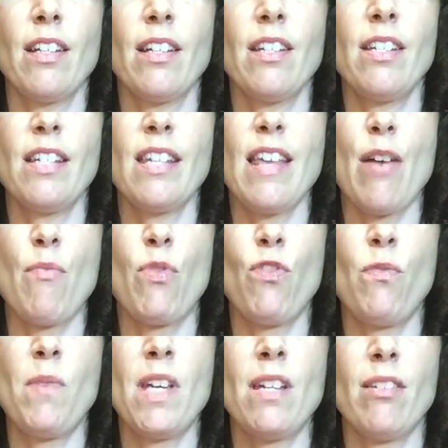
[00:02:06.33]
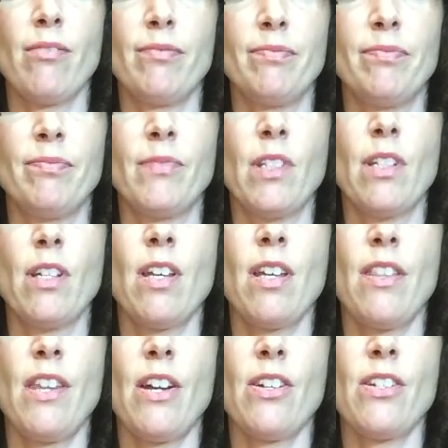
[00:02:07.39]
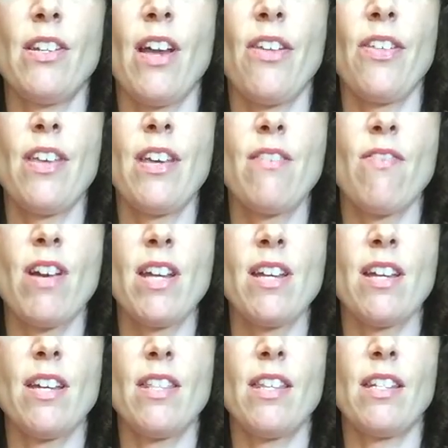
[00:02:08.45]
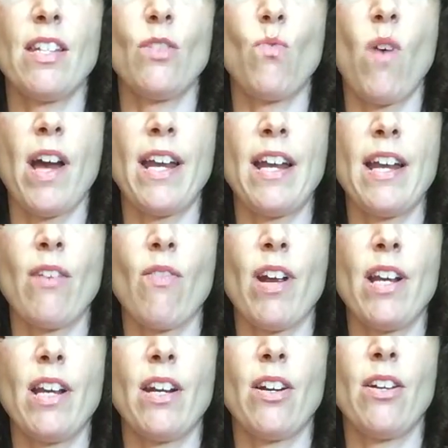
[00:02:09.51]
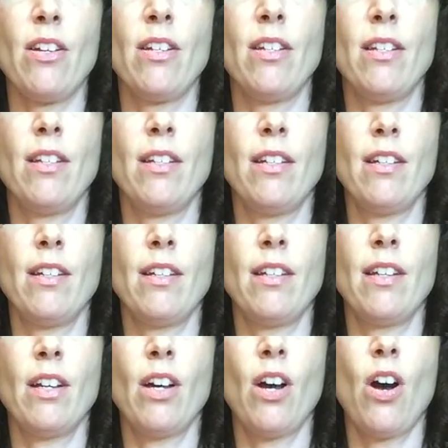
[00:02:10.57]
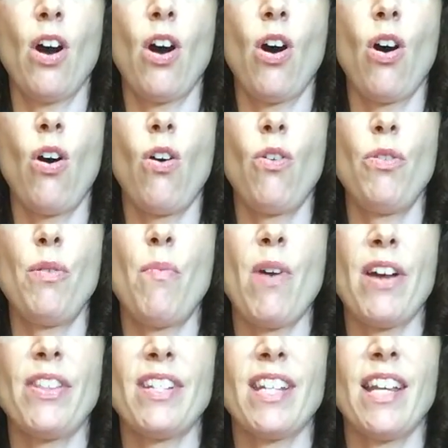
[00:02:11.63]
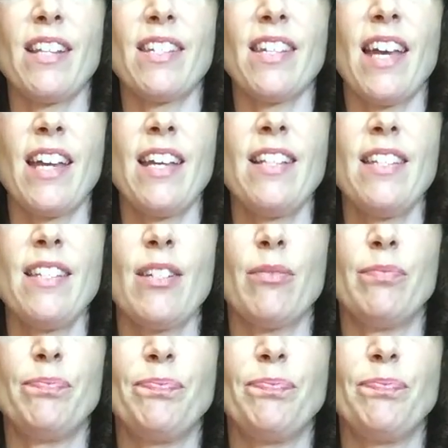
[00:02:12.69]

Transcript: You see that movement? There is nothing, right? And this is widening right here. Hold the breath 10 seconds.